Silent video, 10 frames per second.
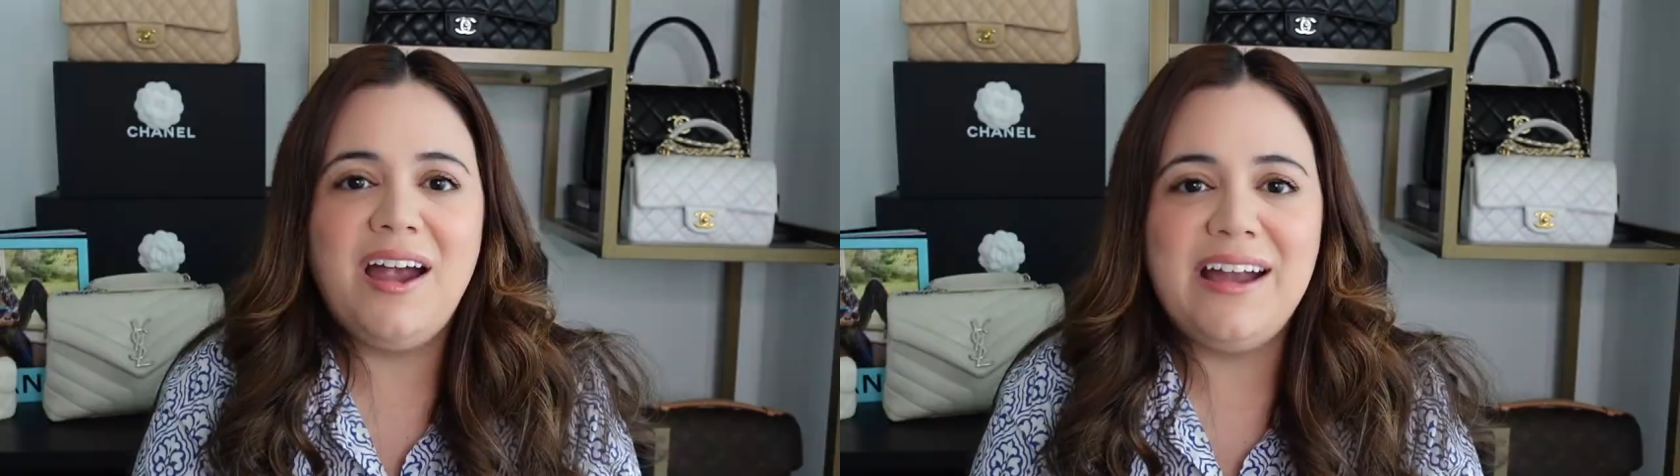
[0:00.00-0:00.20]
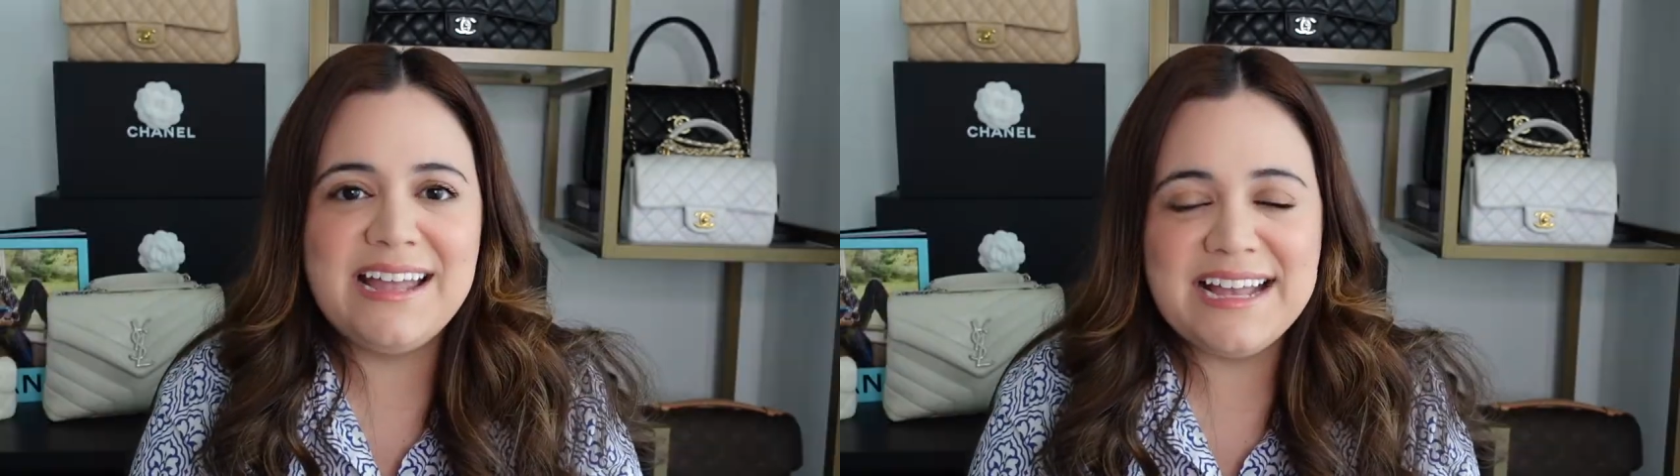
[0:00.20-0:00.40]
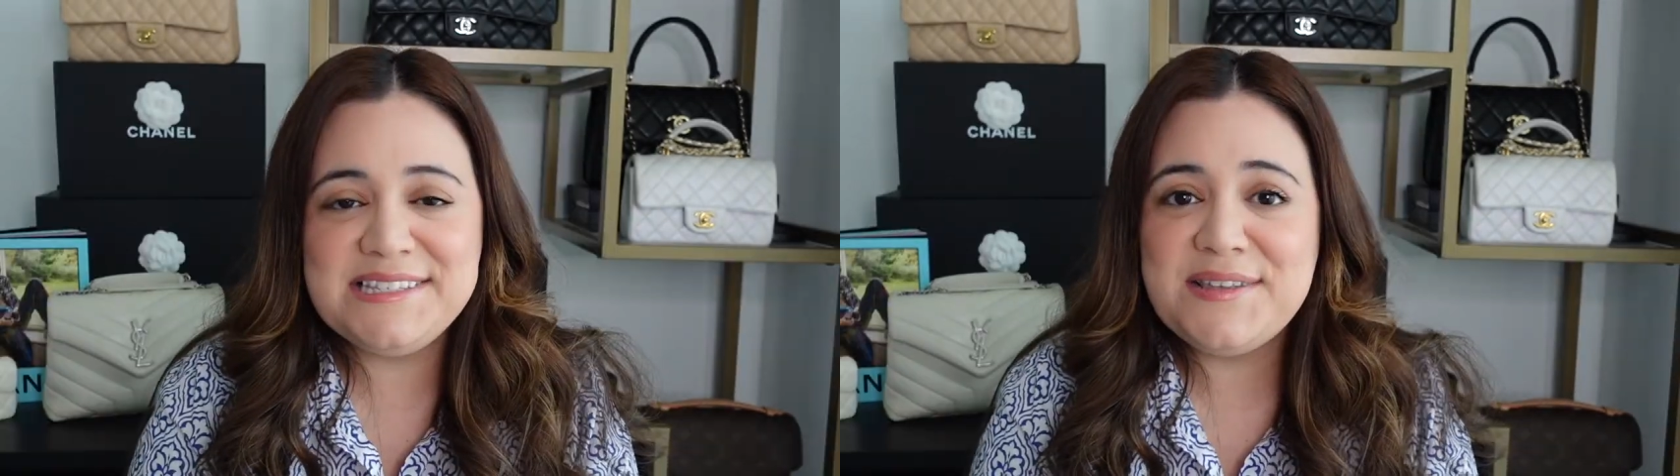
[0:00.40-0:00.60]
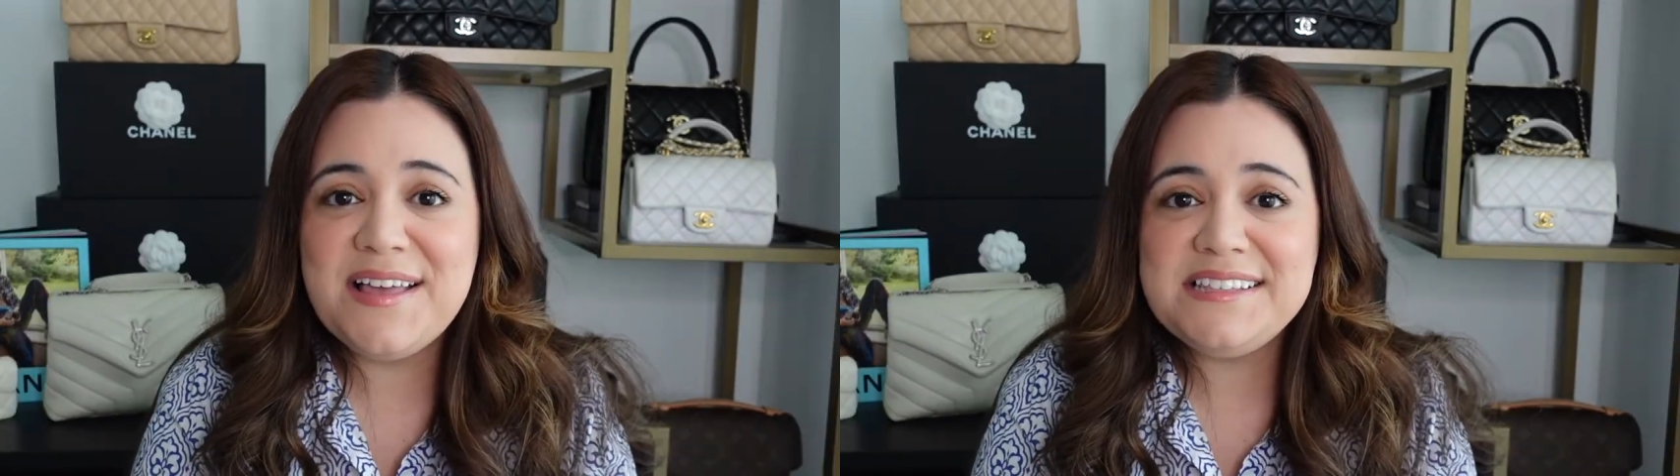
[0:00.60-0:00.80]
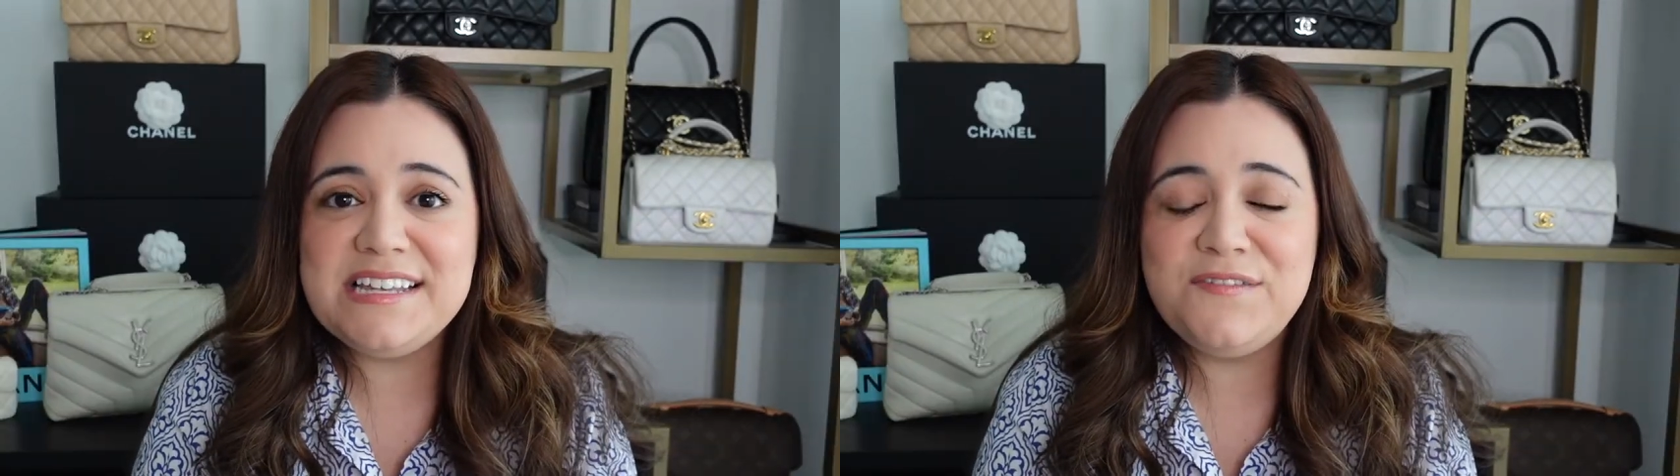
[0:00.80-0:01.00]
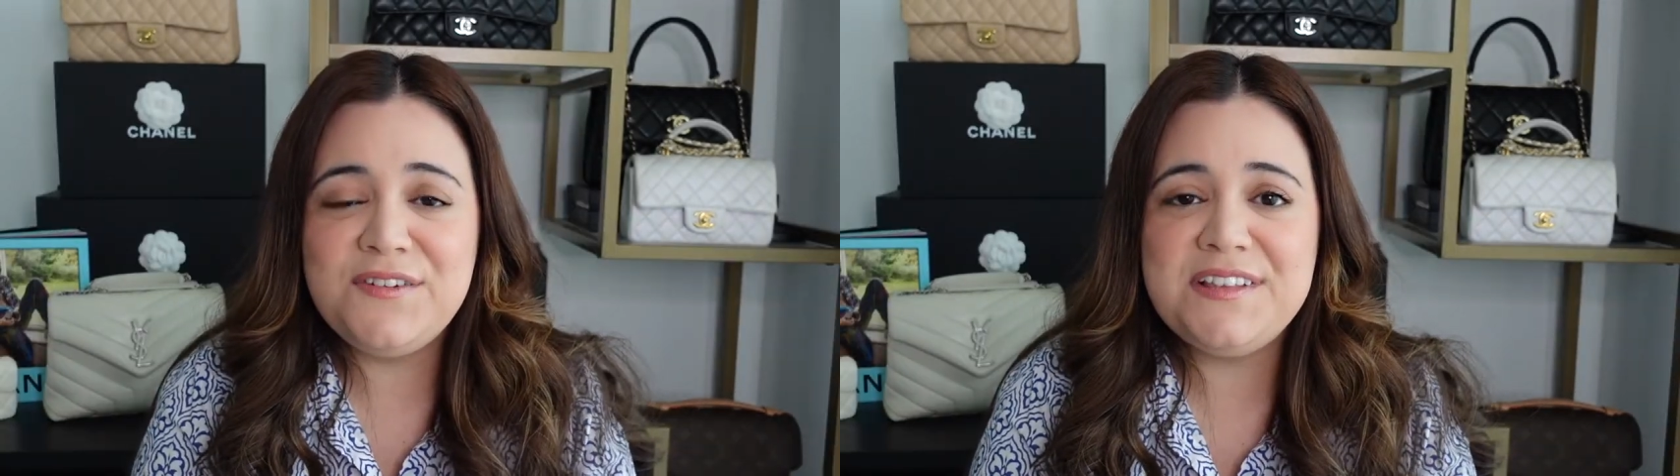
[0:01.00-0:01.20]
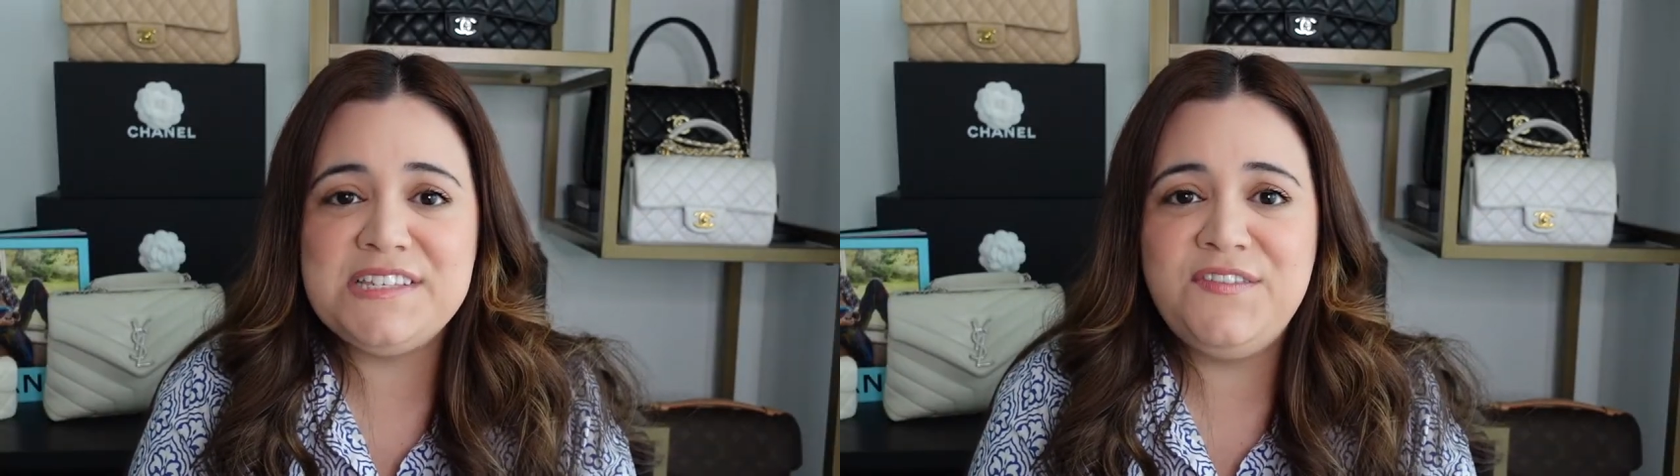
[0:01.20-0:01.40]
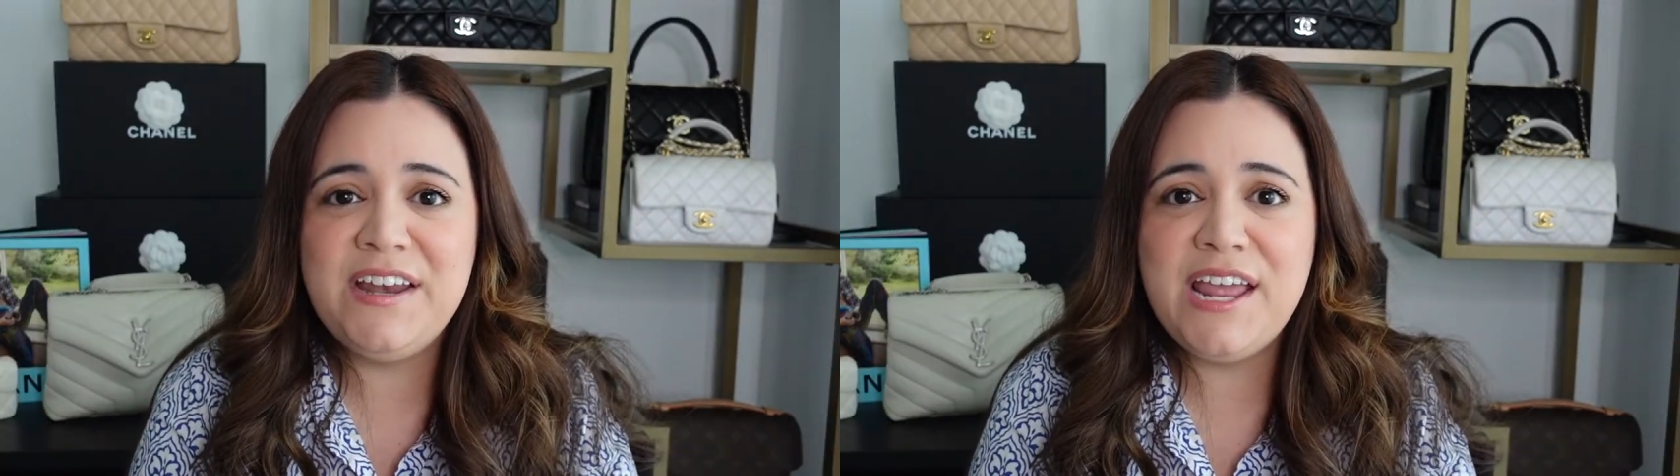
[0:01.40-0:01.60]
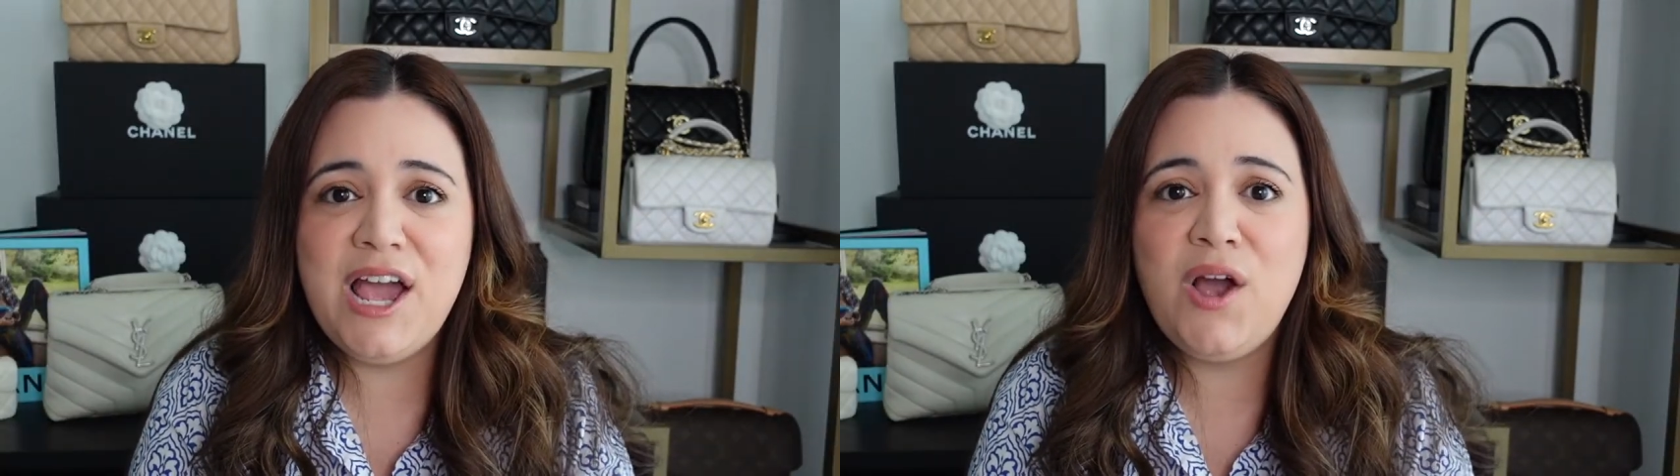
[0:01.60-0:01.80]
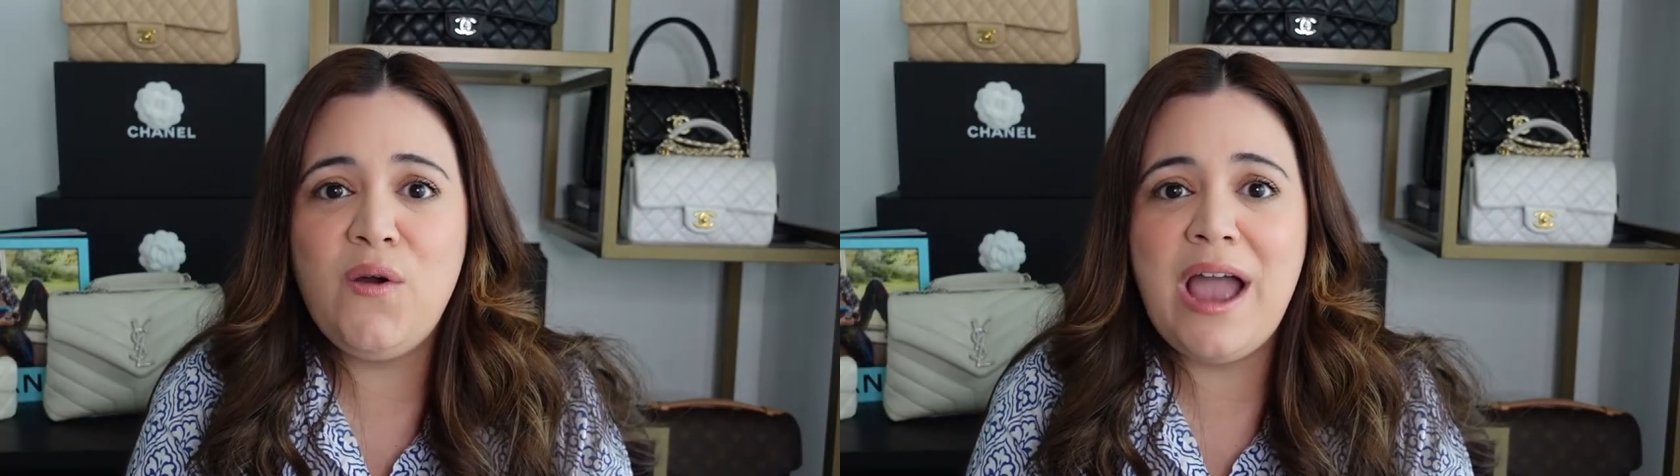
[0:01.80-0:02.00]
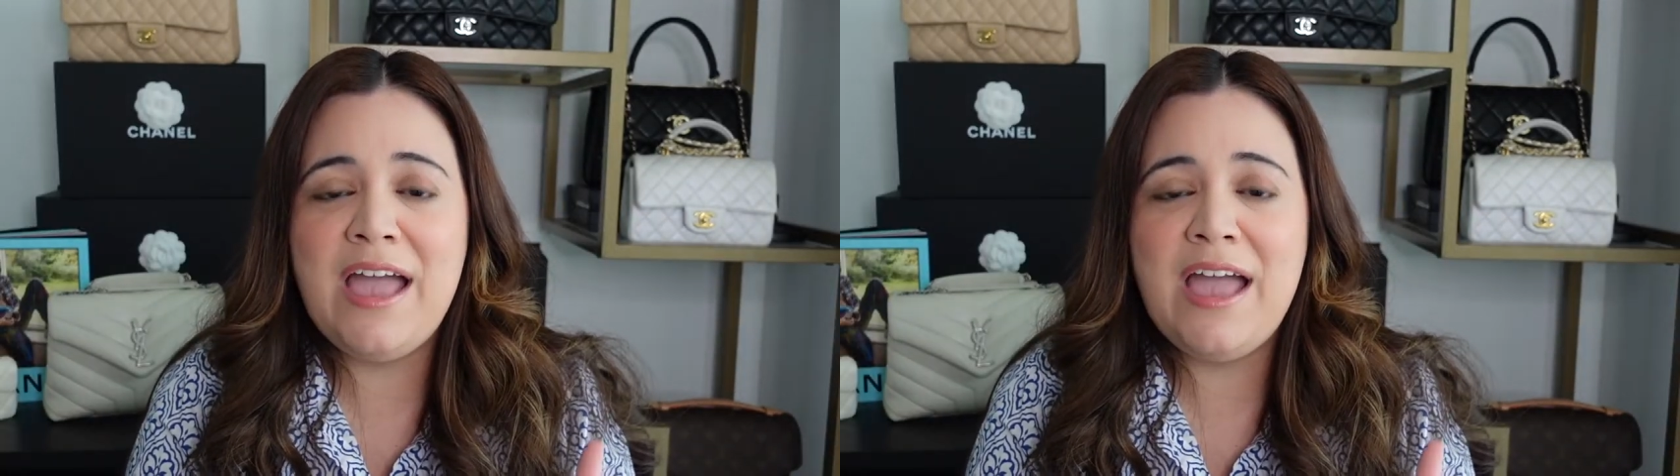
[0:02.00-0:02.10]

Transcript: All right, guys, so that's it for this video.